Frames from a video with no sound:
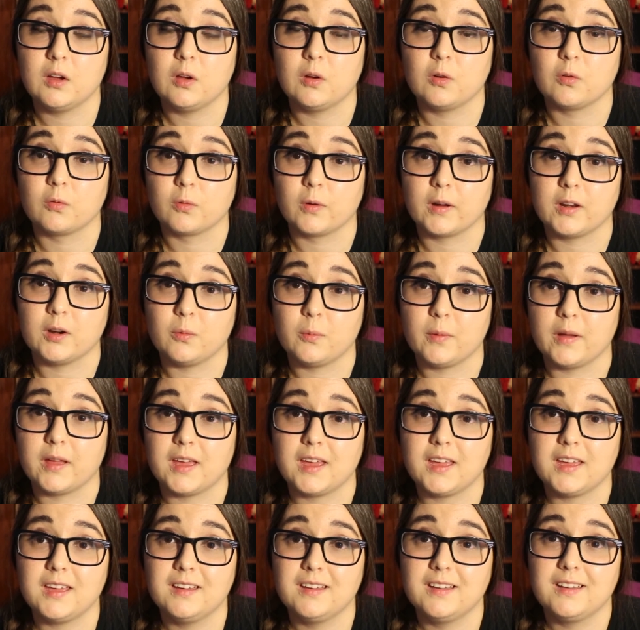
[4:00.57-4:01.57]
right
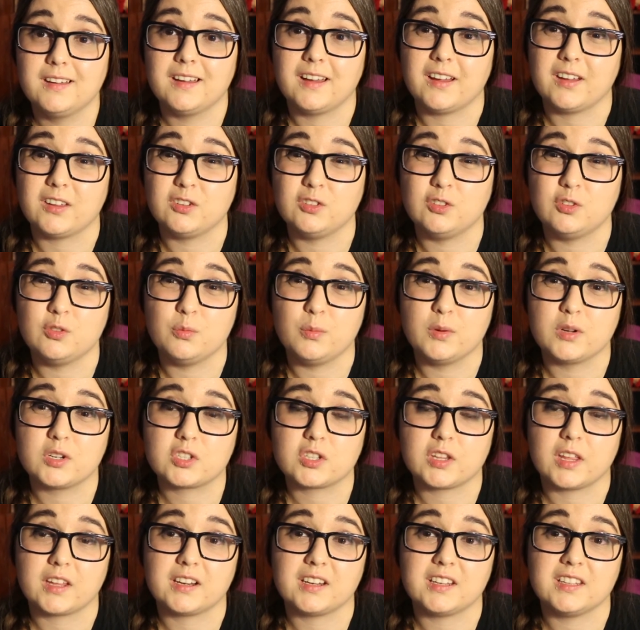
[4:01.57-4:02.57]
away, I do wish
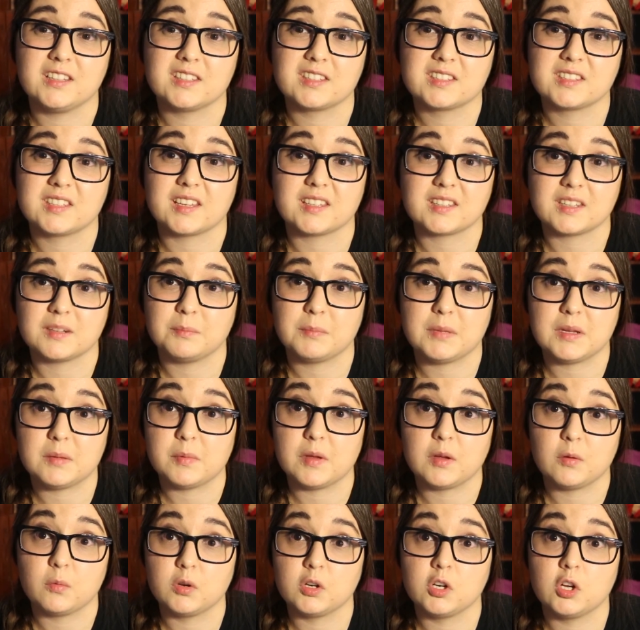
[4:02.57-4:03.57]
that incessant
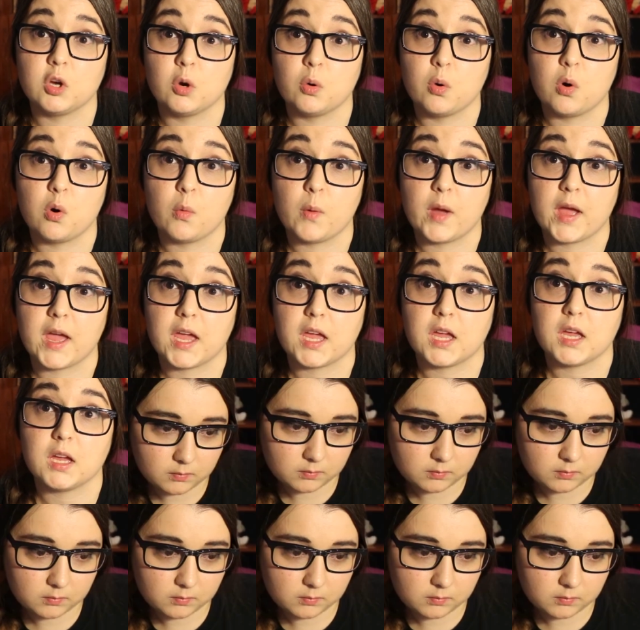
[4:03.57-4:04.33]
beeping would go away.